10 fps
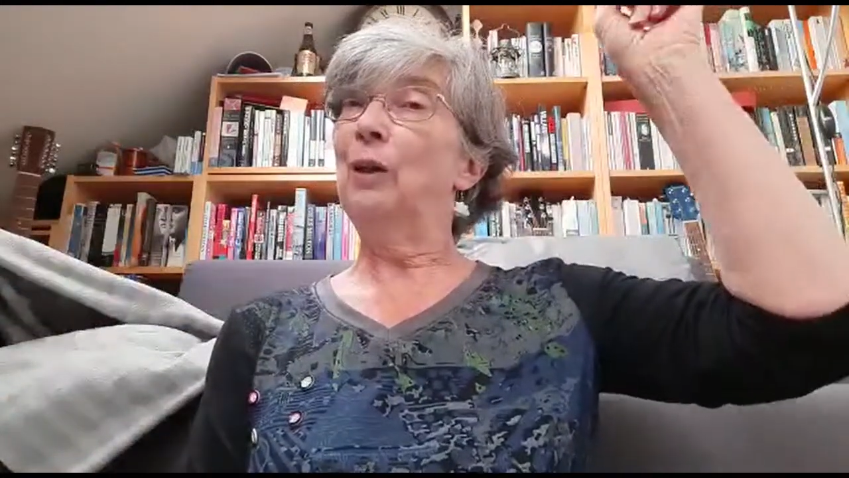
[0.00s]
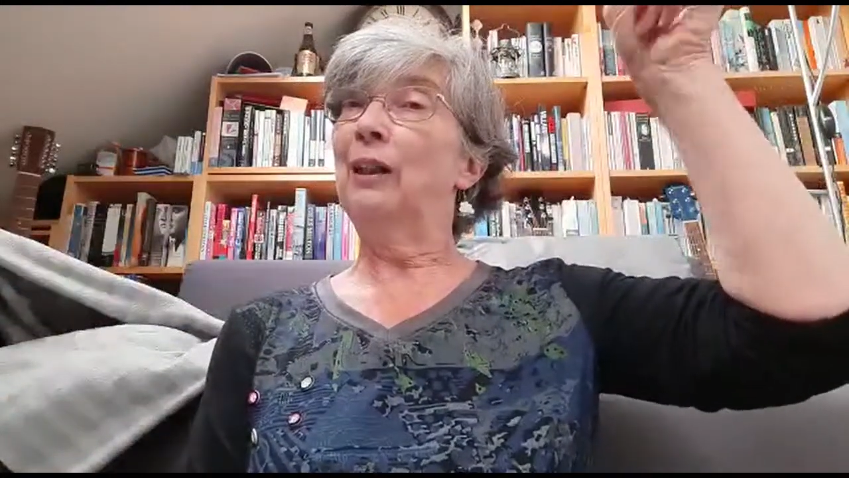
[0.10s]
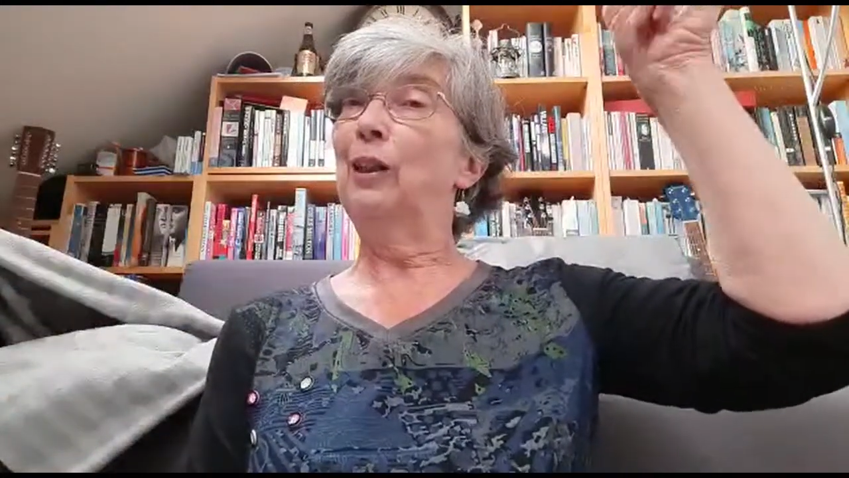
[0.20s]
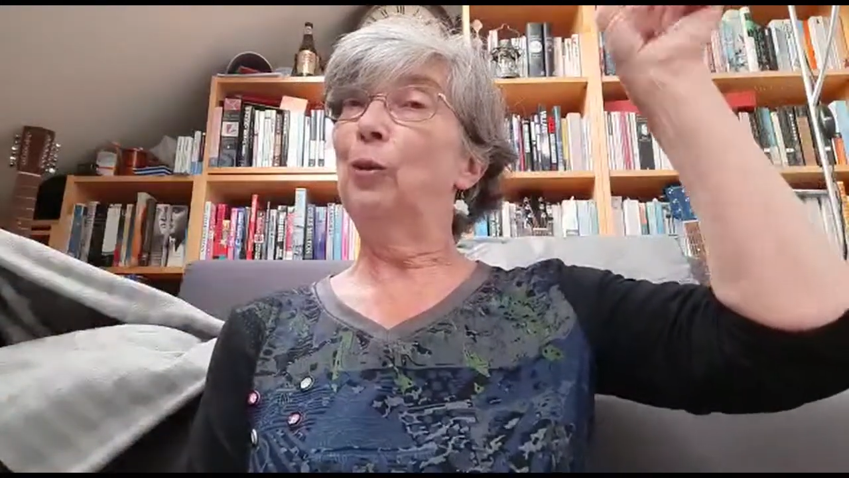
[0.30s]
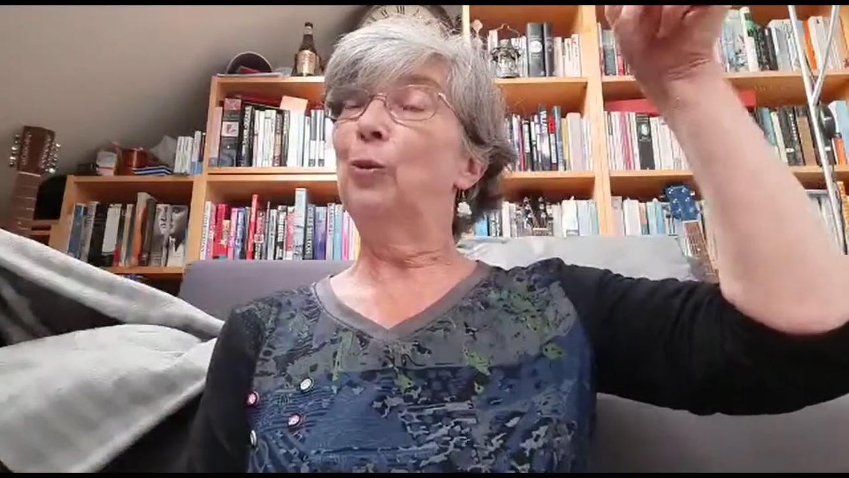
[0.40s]

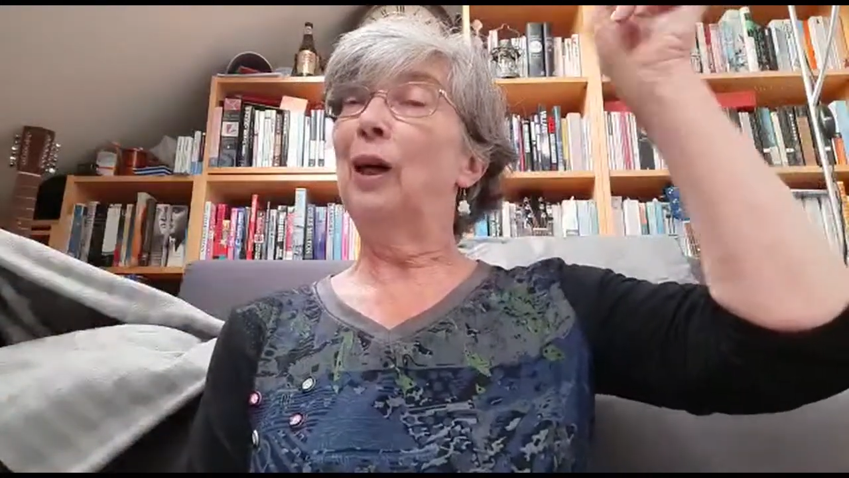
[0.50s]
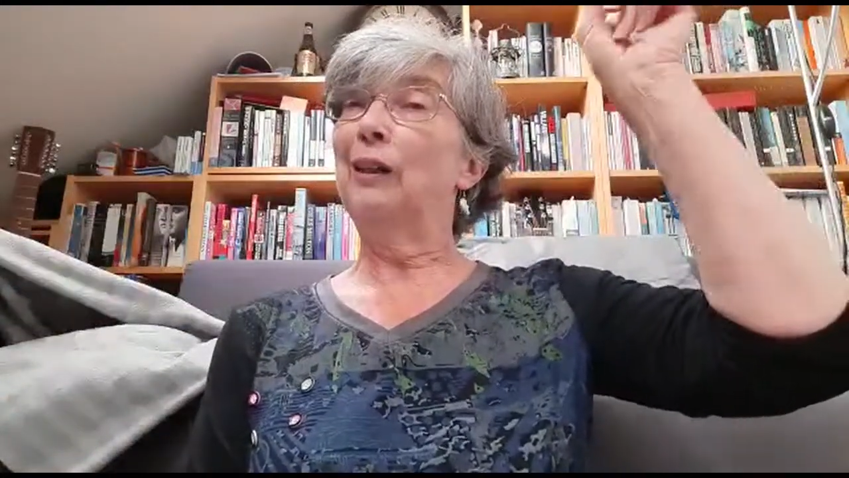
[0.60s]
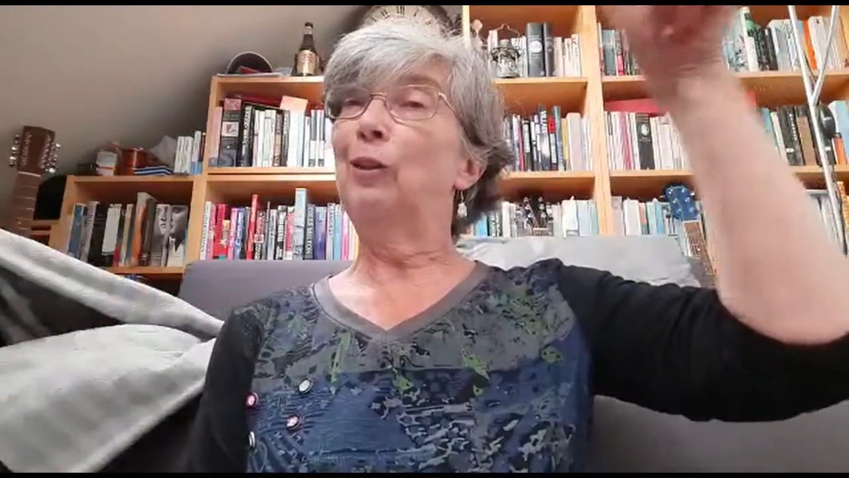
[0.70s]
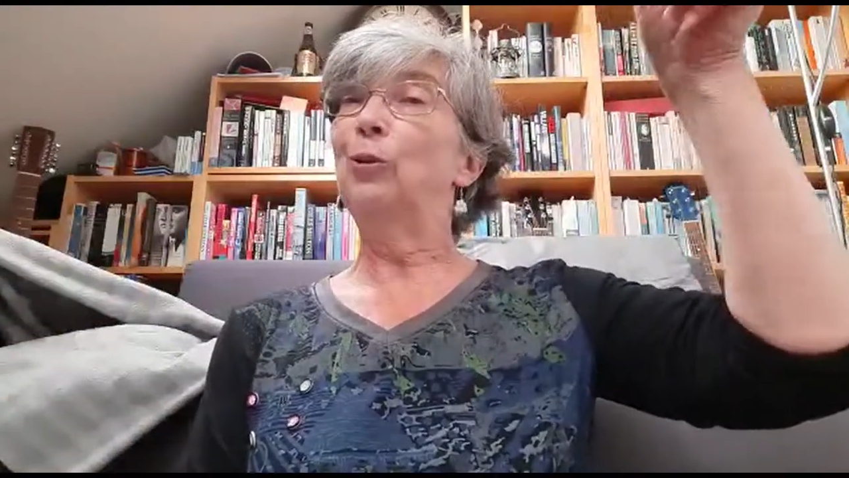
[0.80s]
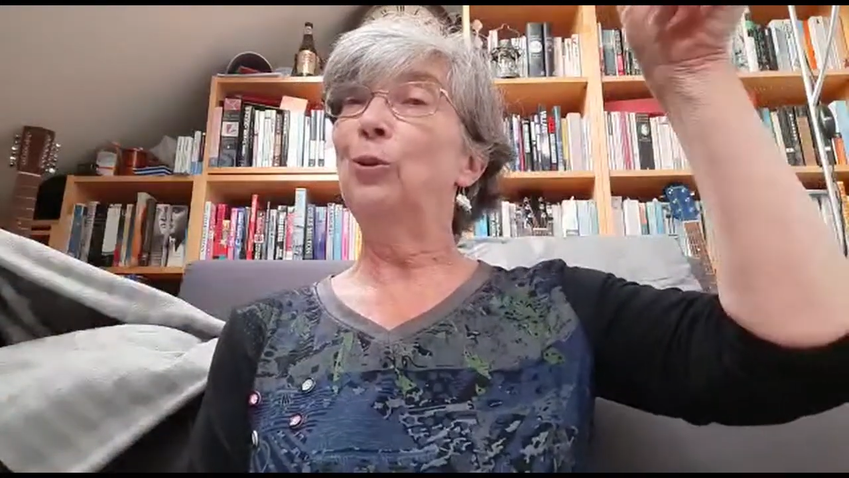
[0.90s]
Allelu,
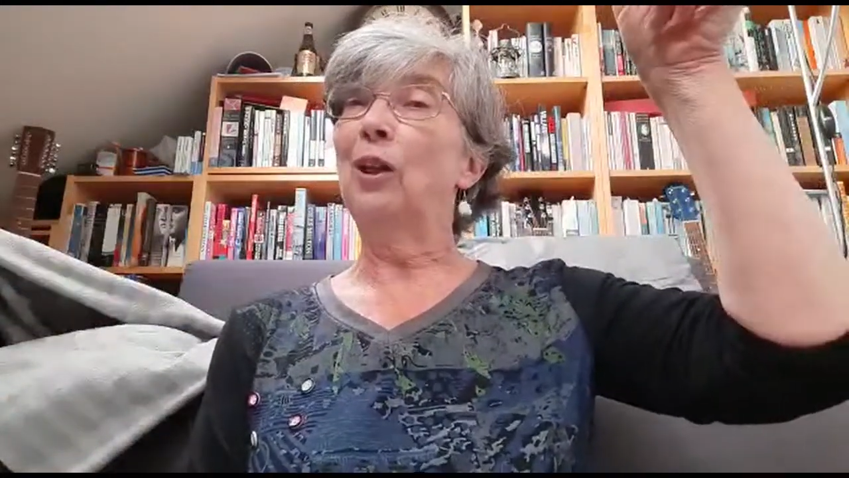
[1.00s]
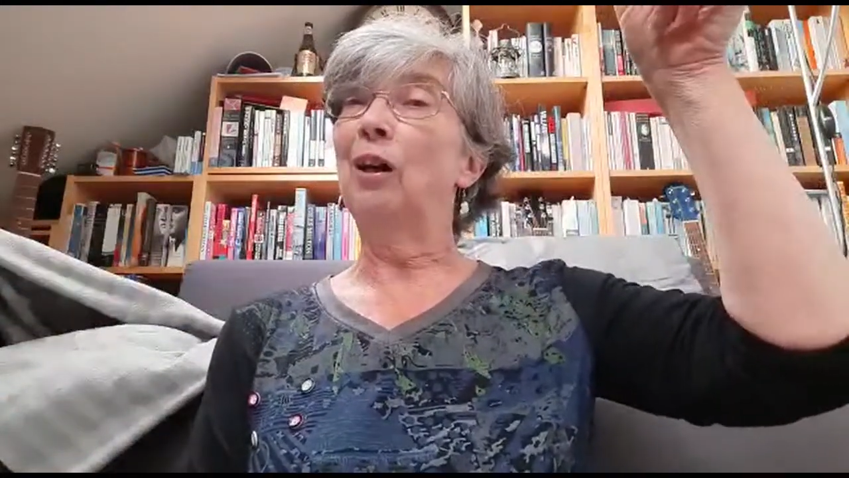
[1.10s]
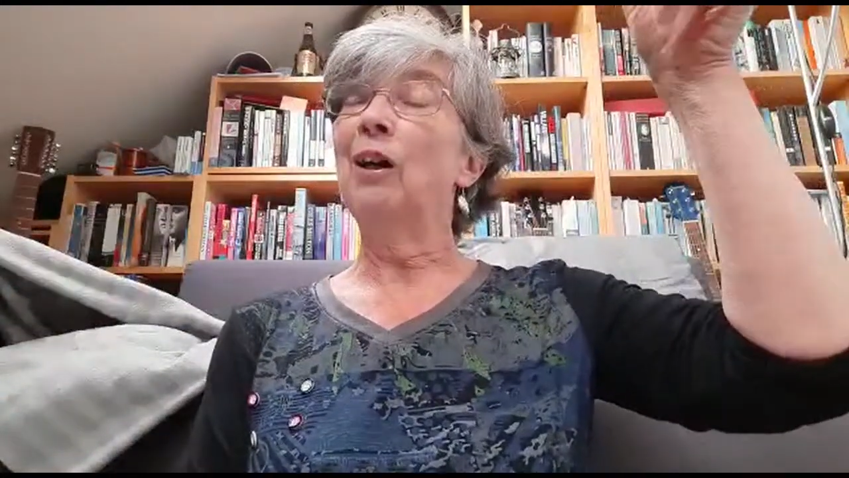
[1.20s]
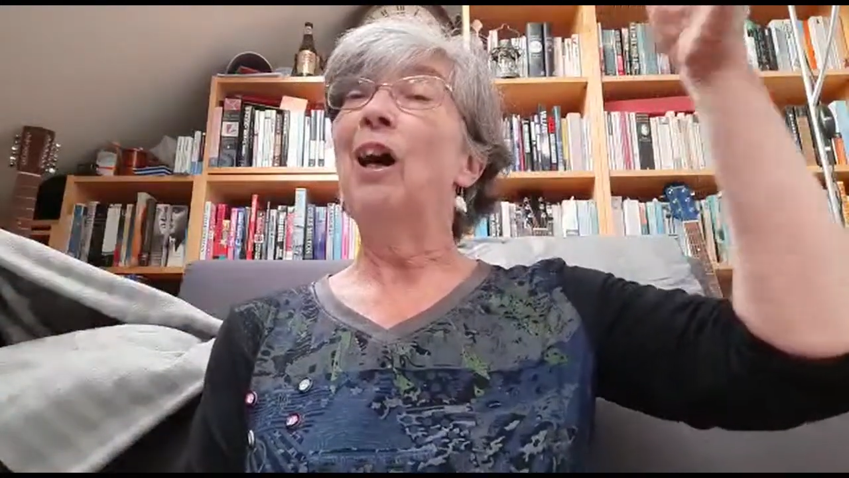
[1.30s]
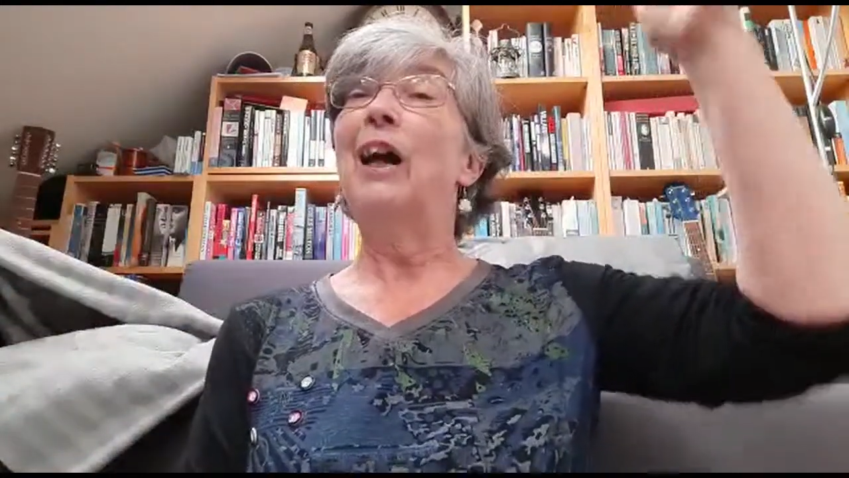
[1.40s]
Alleluia.